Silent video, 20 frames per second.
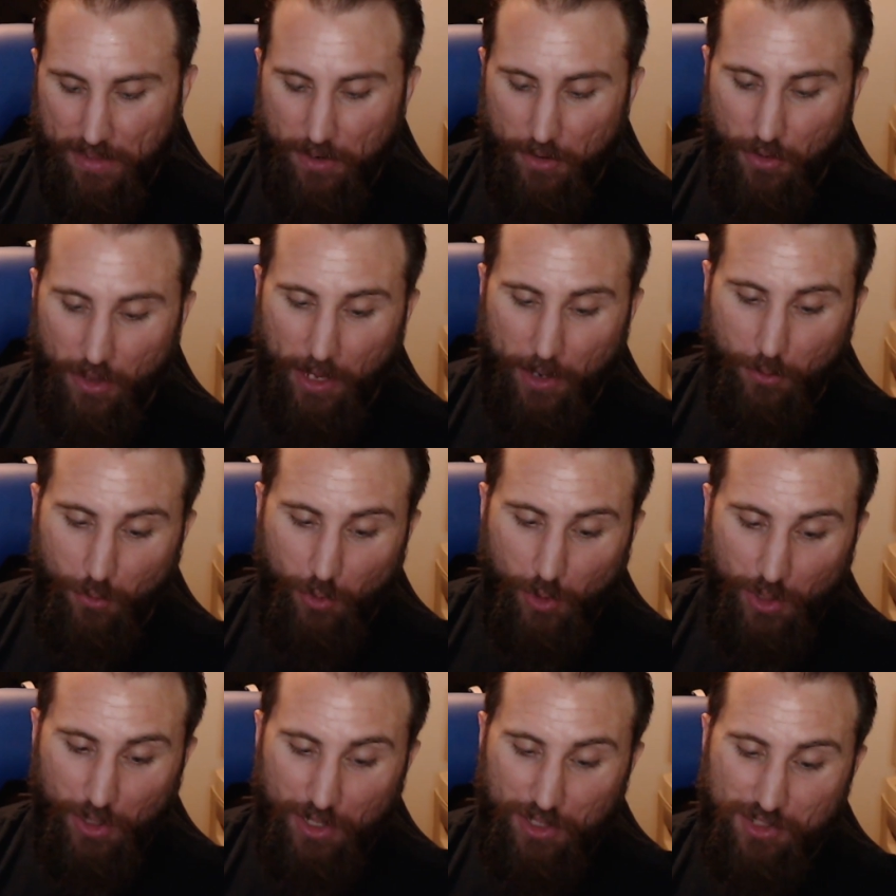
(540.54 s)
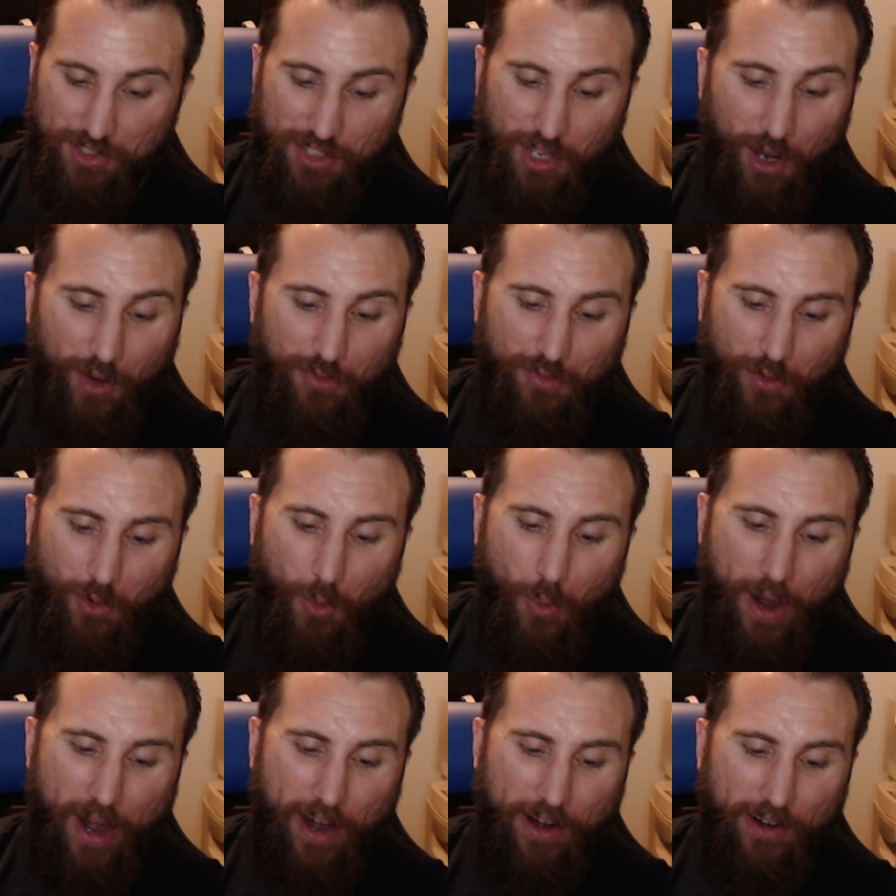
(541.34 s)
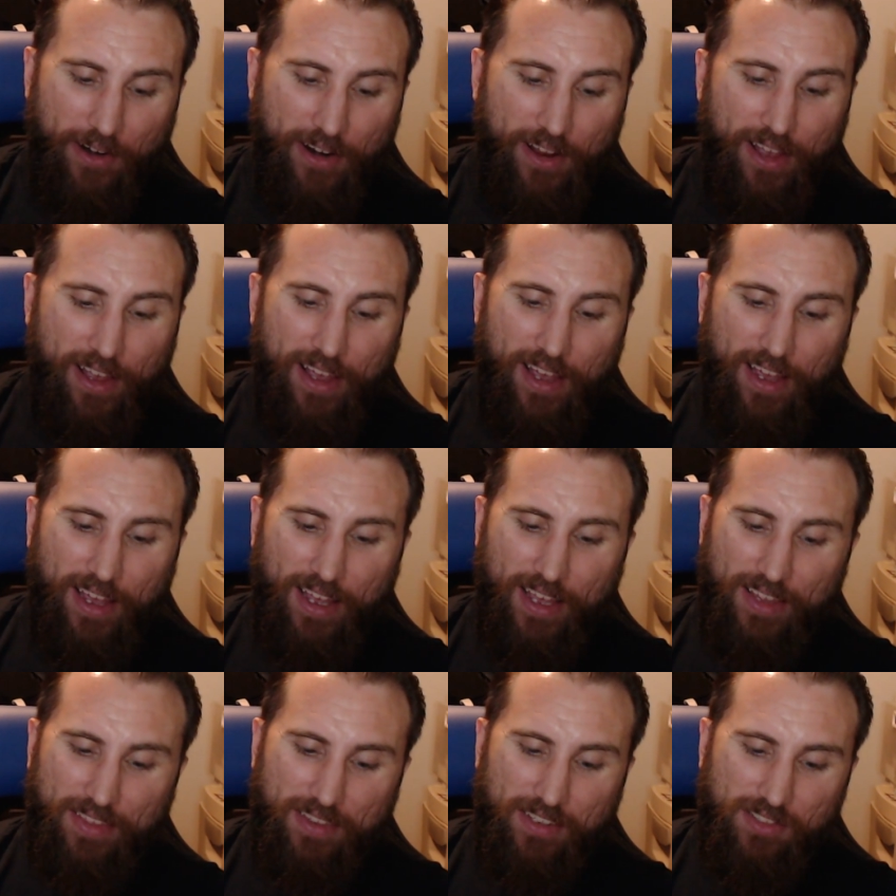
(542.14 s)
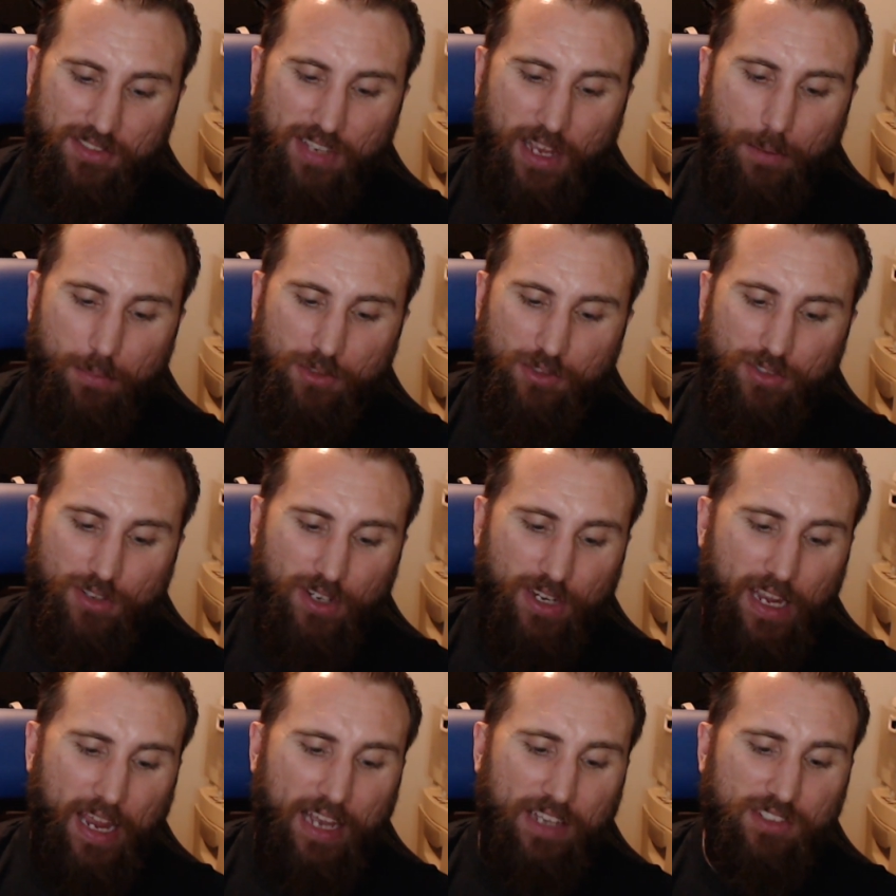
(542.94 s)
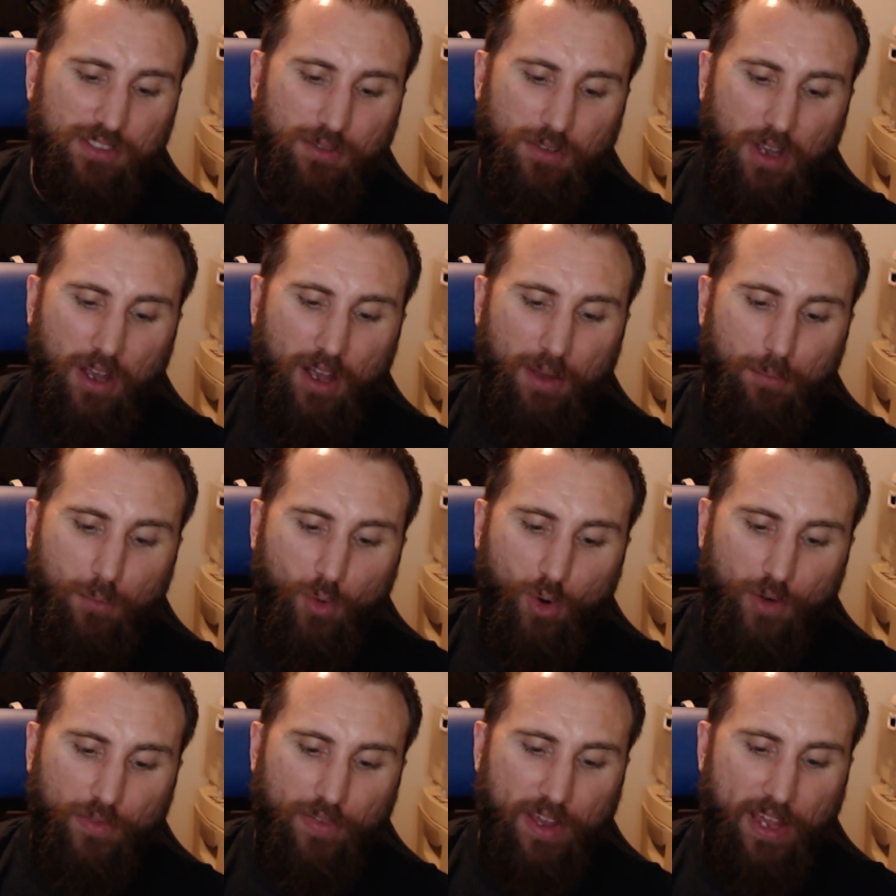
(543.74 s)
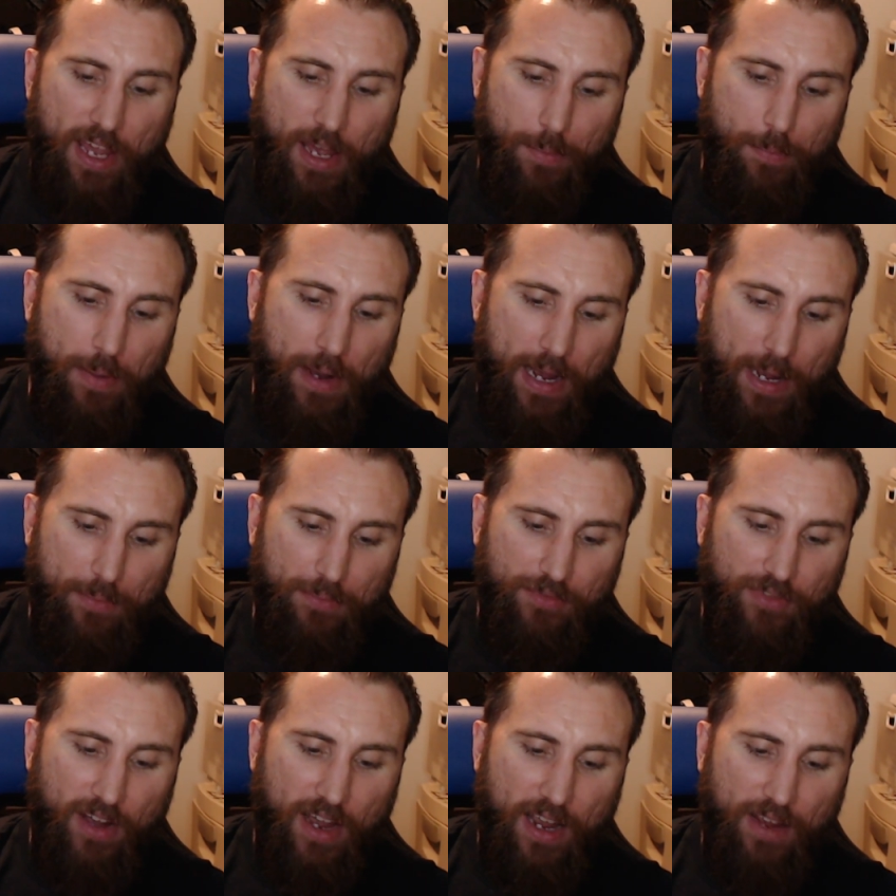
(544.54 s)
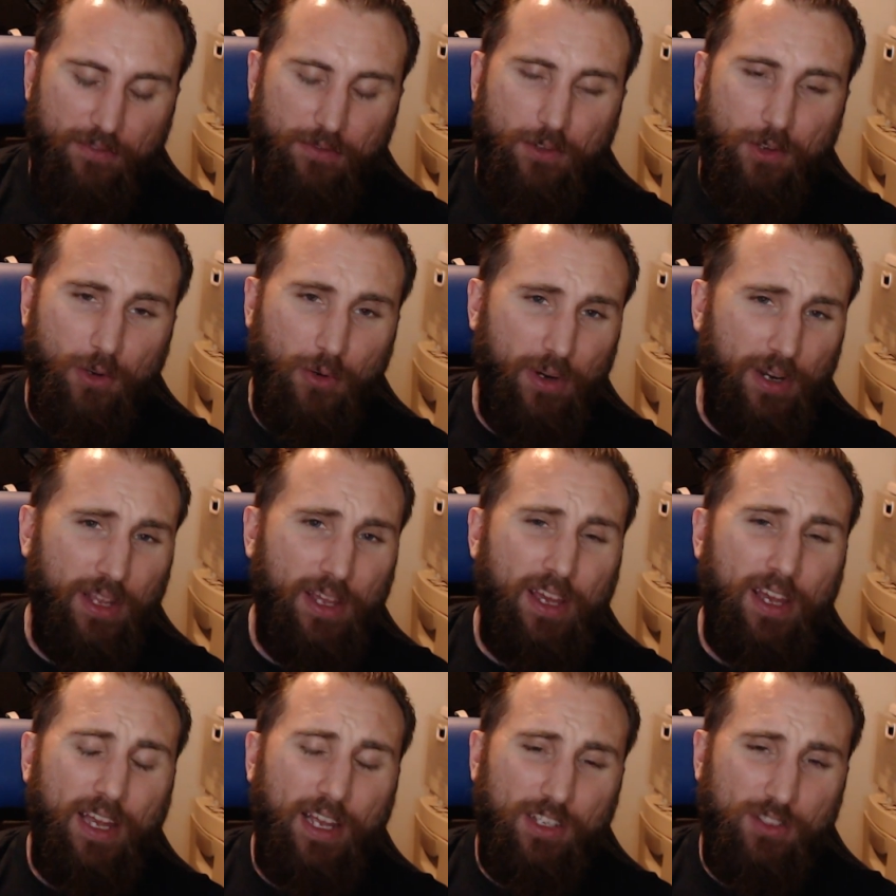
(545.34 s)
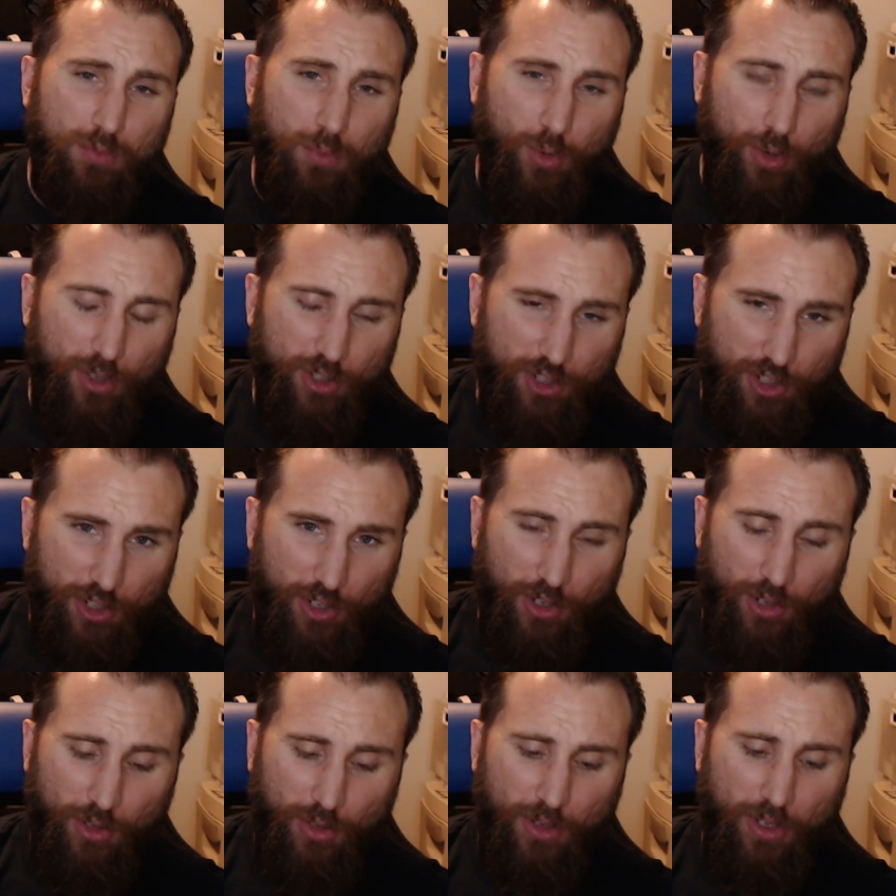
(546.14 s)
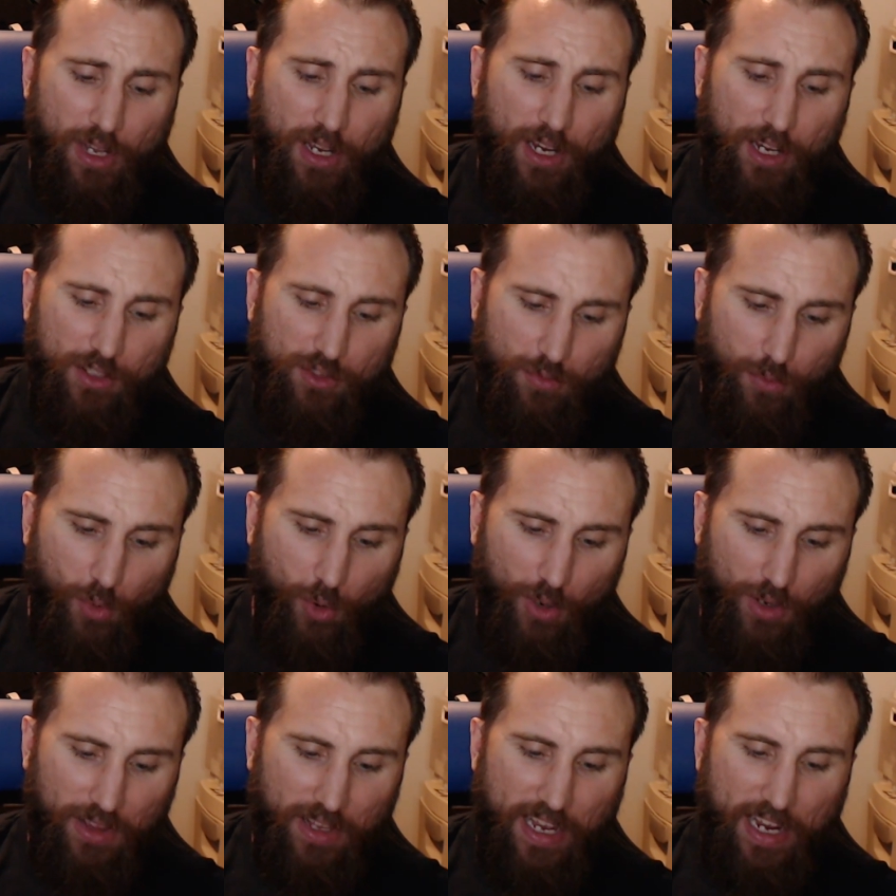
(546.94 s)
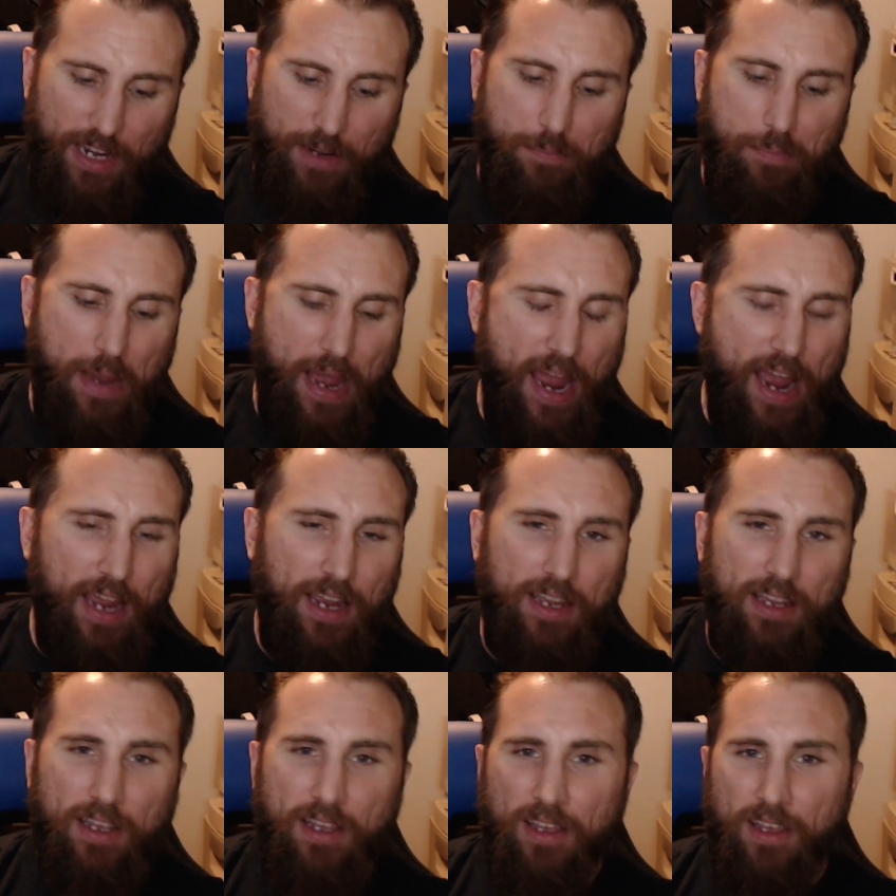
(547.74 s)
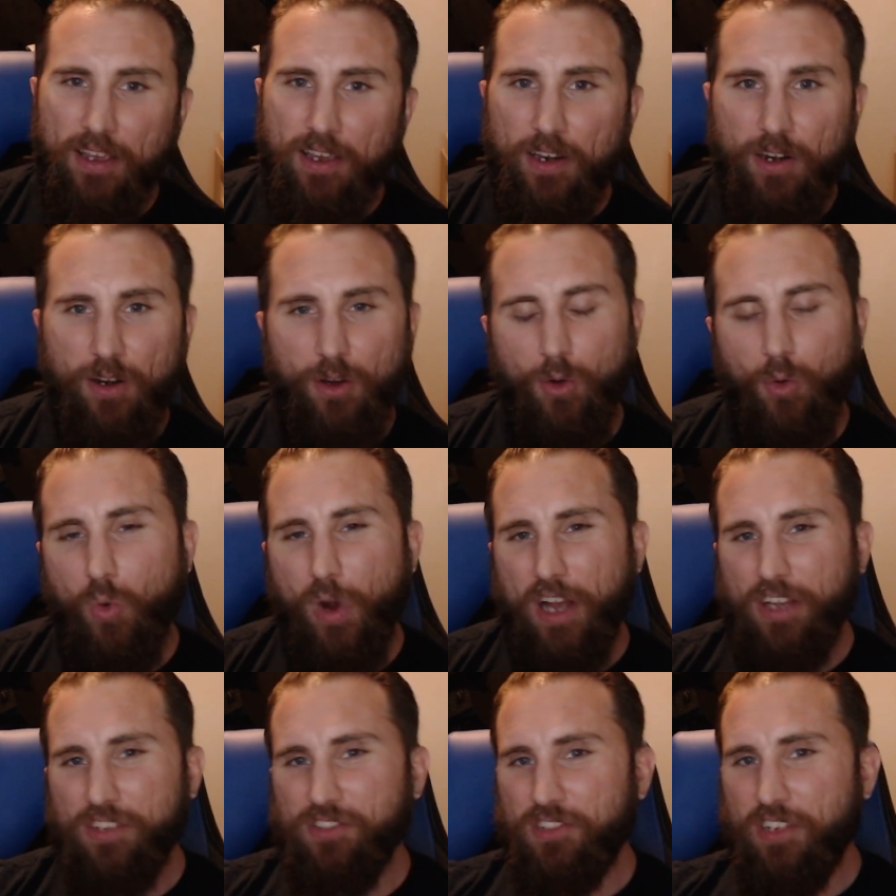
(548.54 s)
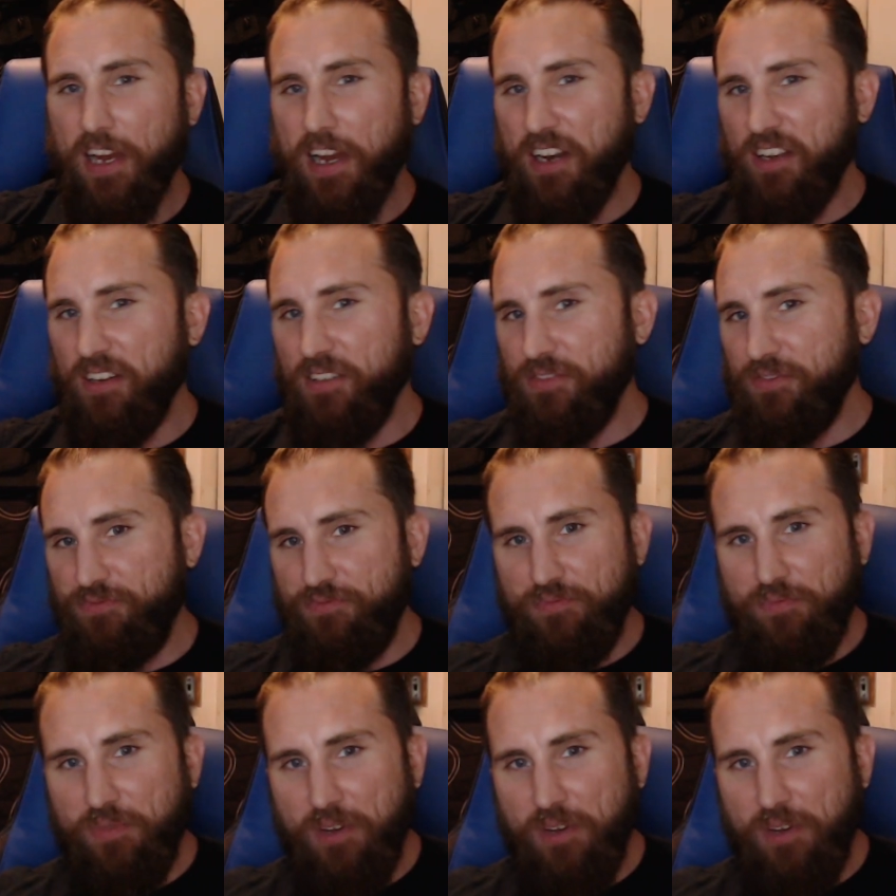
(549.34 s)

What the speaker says: they're like really self-aware. This type of song has more of a hip-hop vibe to it. It's more chilled. It's more laid back. You know, Wes kind of,